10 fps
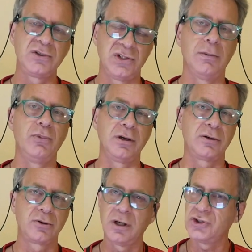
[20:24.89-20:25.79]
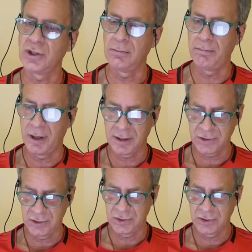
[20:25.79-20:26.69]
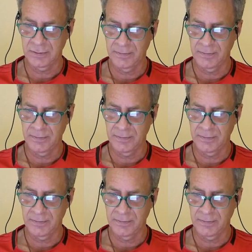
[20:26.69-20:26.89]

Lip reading: someone crushing boxes.